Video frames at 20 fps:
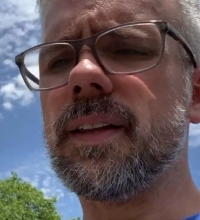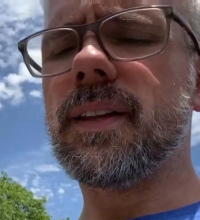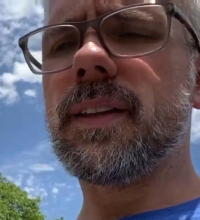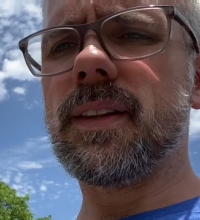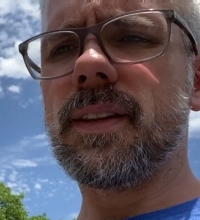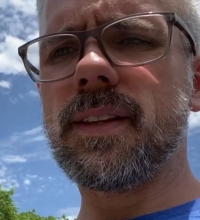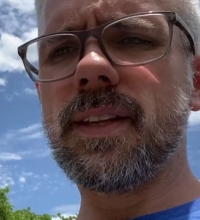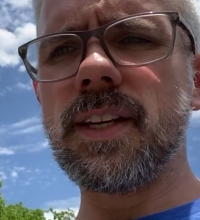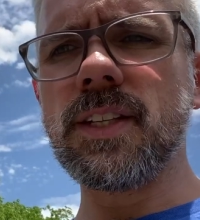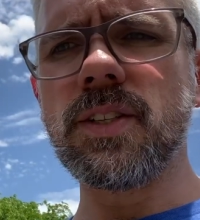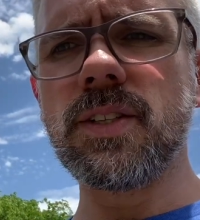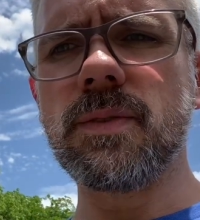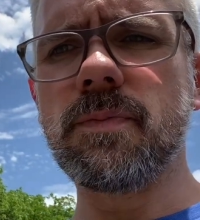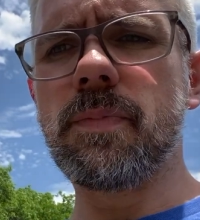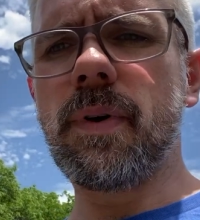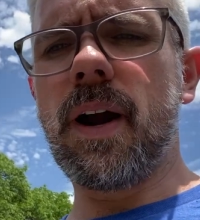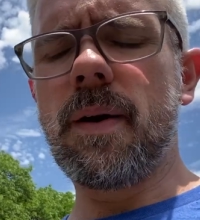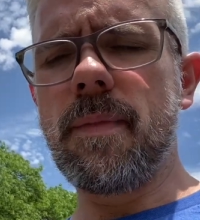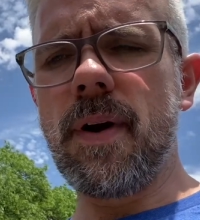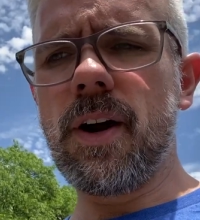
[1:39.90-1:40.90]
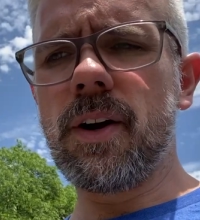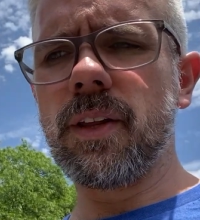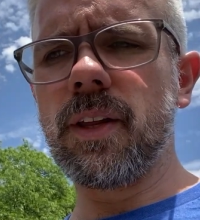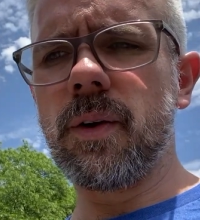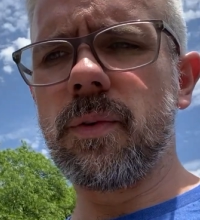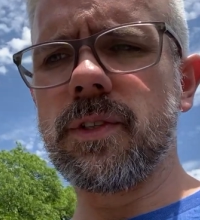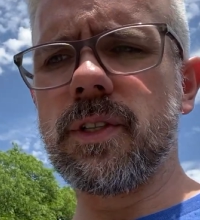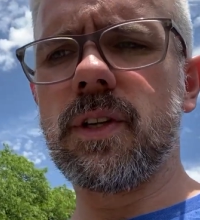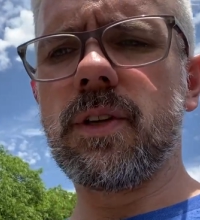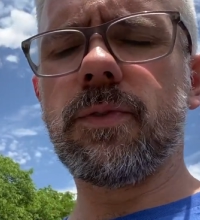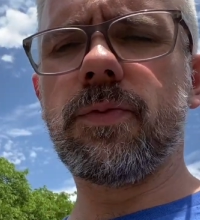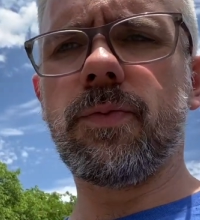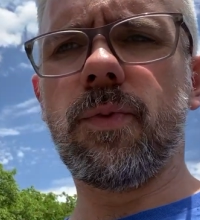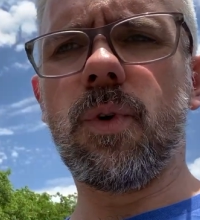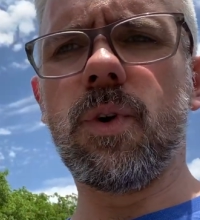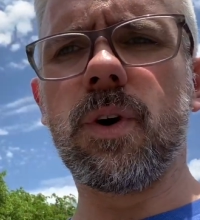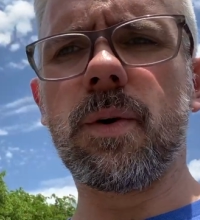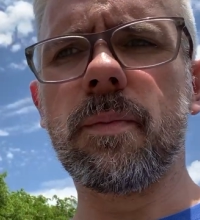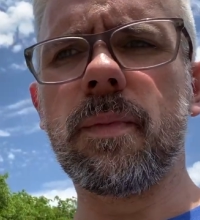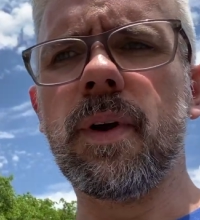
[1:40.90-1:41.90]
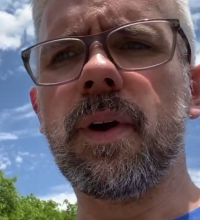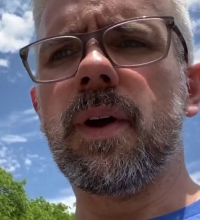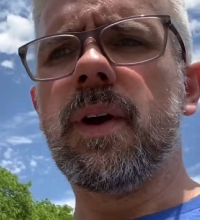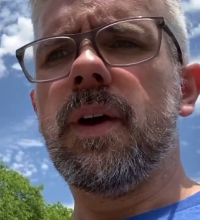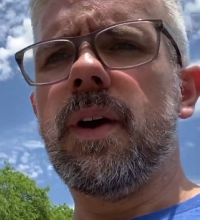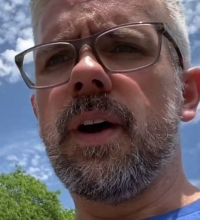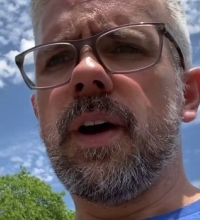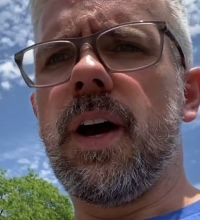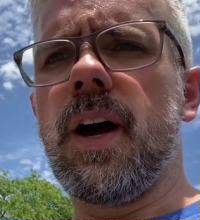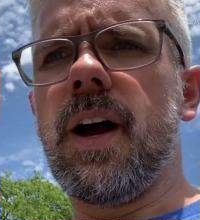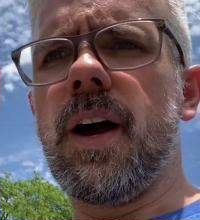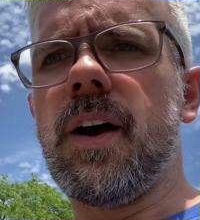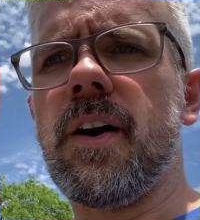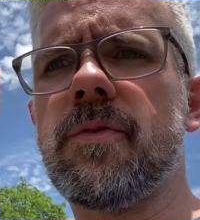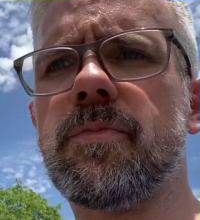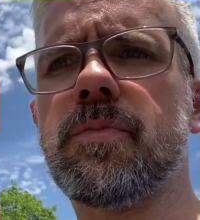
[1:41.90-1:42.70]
This primarily was in the form of